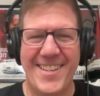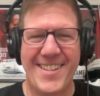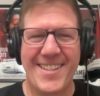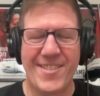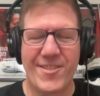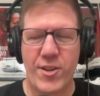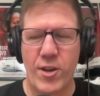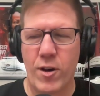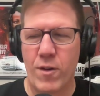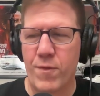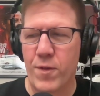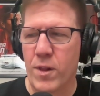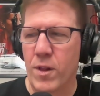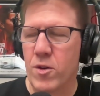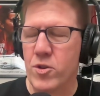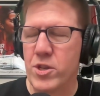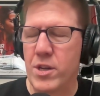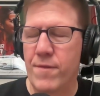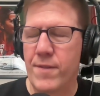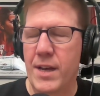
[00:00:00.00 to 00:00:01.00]
So
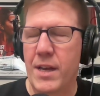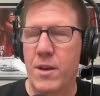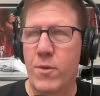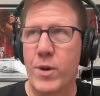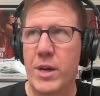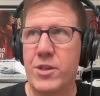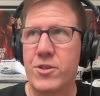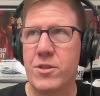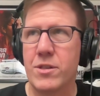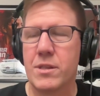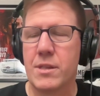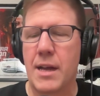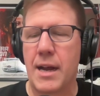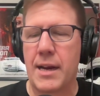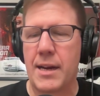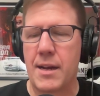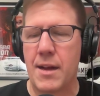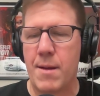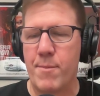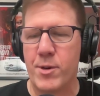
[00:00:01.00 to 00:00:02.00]

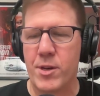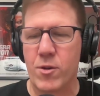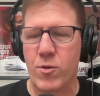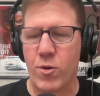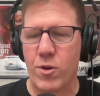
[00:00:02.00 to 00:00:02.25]
VeloceValuations.com and of course,